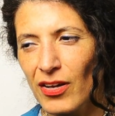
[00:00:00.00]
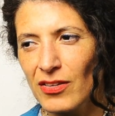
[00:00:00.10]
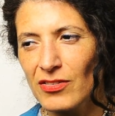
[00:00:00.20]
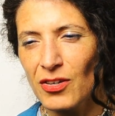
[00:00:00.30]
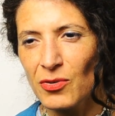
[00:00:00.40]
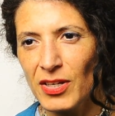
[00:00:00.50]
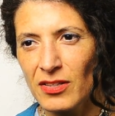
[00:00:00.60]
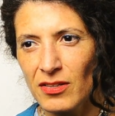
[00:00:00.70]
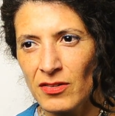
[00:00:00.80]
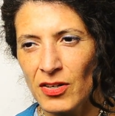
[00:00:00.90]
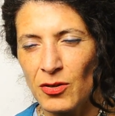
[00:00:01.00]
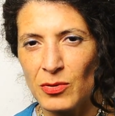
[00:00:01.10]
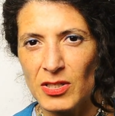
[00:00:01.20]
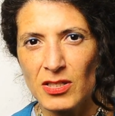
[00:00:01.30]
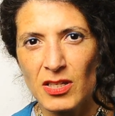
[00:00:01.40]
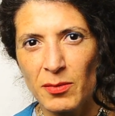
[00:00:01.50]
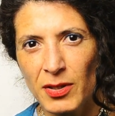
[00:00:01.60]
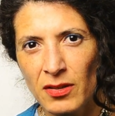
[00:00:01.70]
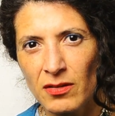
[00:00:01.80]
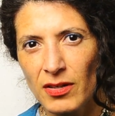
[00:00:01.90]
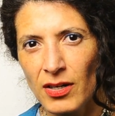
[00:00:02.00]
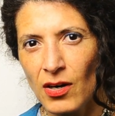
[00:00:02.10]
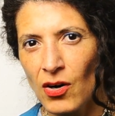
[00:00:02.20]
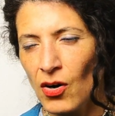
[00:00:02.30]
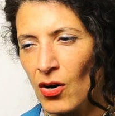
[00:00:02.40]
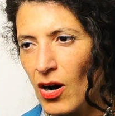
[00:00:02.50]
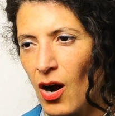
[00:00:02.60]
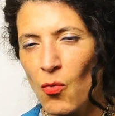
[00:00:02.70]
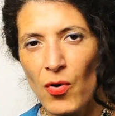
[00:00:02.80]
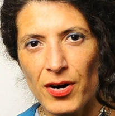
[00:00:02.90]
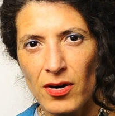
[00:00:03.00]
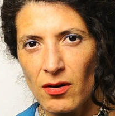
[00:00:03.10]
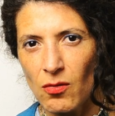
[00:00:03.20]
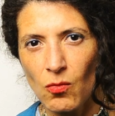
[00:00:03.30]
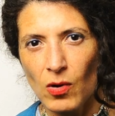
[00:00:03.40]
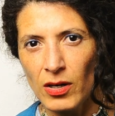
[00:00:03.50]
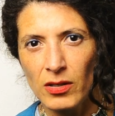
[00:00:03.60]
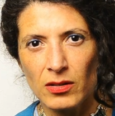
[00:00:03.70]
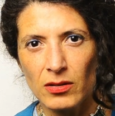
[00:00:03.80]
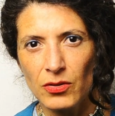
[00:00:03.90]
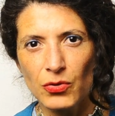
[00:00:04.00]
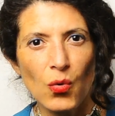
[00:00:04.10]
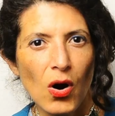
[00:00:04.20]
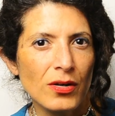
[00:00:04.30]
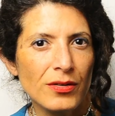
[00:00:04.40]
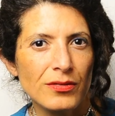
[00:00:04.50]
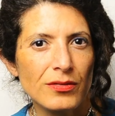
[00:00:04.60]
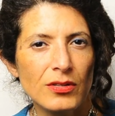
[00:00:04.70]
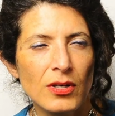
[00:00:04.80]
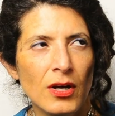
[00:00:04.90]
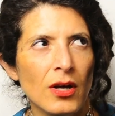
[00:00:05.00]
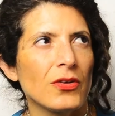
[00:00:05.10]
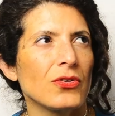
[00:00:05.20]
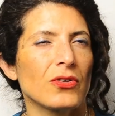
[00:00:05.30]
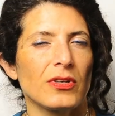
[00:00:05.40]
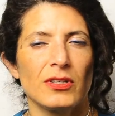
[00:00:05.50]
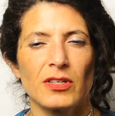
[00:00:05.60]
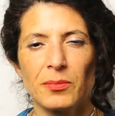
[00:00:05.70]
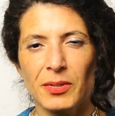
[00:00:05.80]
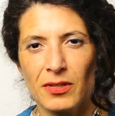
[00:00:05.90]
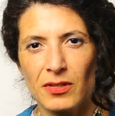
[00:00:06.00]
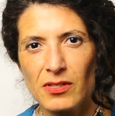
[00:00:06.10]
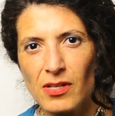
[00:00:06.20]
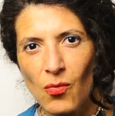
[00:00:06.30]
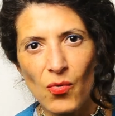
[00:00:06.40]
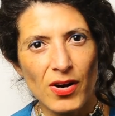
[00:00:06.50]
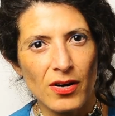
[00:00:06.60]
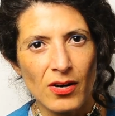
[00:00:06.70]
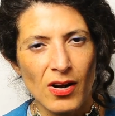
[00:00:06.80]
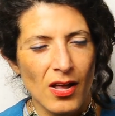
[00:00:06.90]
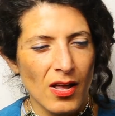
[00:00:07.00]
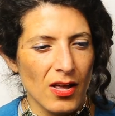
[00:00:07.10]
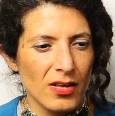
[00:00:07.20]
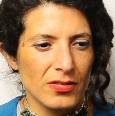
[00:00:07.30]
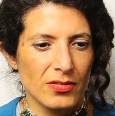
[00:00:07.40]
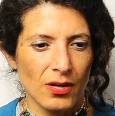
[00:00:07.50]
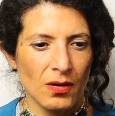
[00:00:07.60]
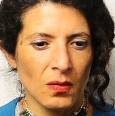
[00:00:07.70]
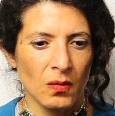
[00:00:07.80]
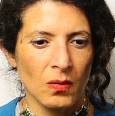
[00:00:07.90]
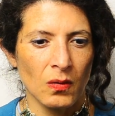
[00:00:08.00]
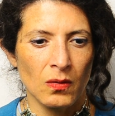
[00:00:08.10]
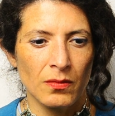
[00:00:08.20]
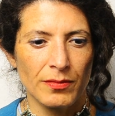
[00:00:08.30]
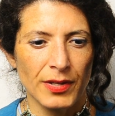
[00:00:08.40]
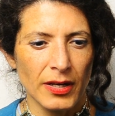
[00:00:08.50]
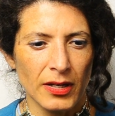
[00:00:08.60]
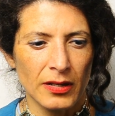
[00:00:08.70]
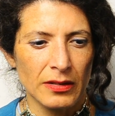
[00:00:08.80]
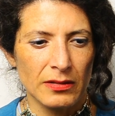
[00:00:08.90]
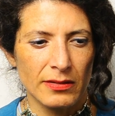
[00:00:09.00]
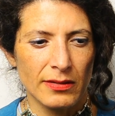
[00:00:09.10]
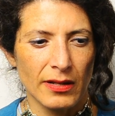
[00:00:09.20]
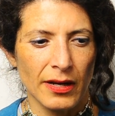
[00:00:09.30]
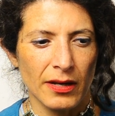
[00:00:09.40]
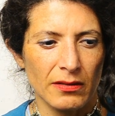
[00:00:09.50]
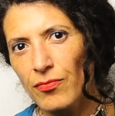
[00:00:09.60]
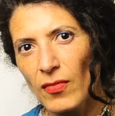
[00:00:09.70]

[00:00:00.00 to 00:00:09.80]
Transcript: integrating, they're receiving, they are aware while you aren't. Your inner being is aware. So yeah, it's like